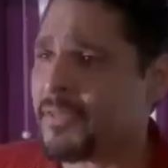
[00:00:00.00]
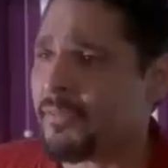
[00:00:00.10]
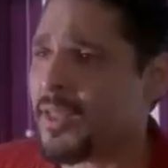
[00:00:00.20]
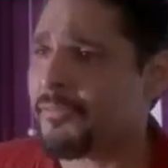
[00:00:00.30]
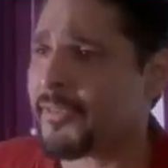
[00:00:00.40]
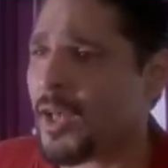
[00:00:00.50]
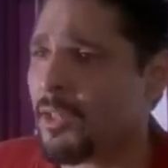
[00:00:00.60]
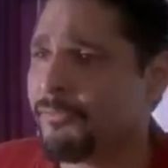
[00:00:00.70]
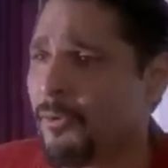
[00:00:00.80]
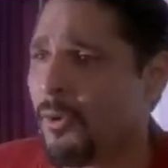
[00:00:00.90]
I've never left
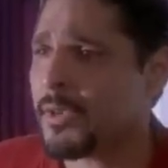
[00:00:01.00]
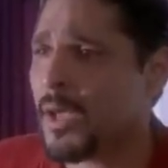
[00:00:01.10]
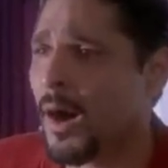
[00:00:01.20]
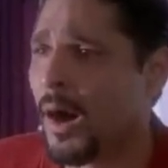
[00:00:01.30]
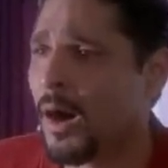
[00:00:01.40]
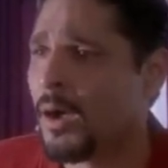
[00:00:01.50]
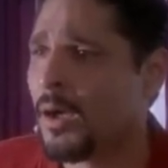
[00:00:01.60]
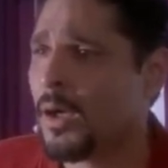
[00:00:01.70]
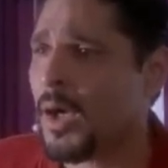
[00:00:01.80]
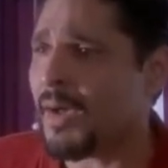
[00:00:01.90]
California.
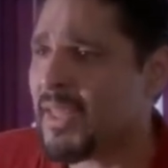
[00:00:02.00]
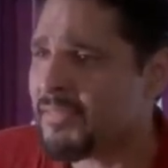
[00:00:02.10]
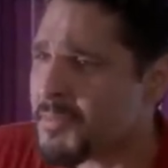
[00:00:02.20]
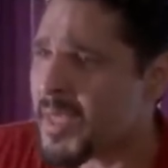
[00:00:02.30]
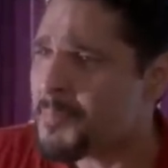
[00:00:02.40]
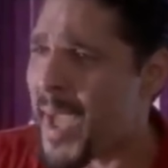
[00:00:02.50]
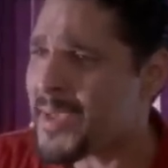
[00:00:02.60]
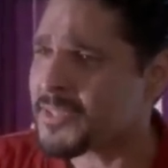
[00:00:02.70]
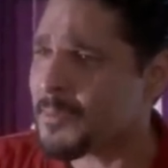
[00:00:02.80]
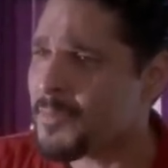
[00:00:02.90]
I've never even made it
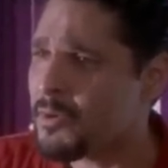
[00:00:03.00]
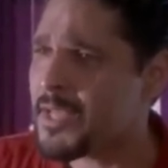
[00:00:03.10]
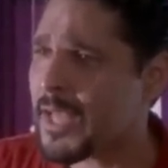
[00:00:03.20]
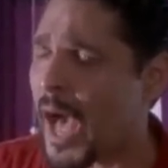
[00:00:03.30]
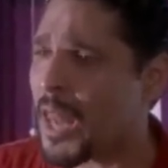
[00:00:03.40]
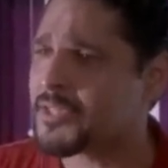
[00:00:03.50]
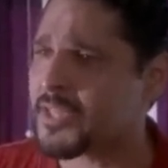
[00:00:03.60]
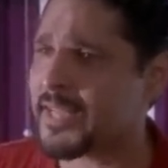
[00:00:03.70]
past community college,